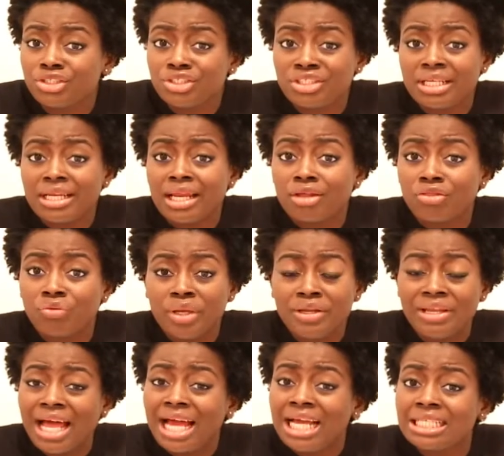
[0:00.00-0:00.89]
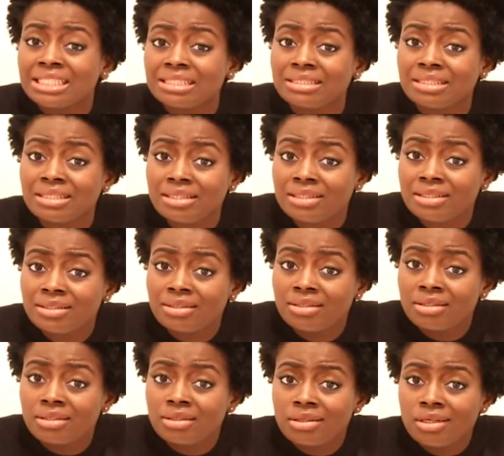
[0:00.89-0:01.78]
You said like 3 lines.
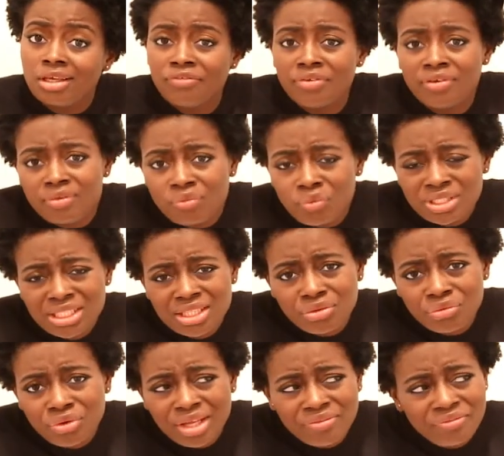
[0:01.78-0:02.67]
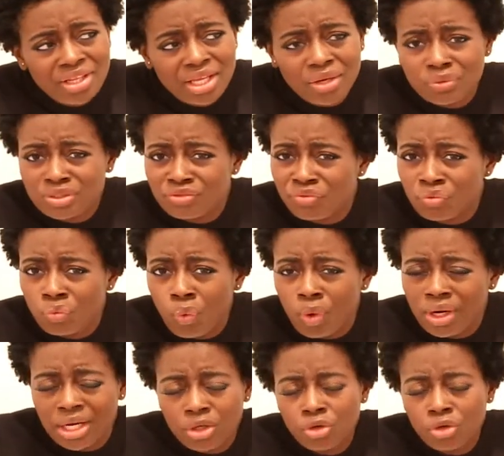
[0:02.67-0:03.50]
If it was it 3, I feel like it was even 1.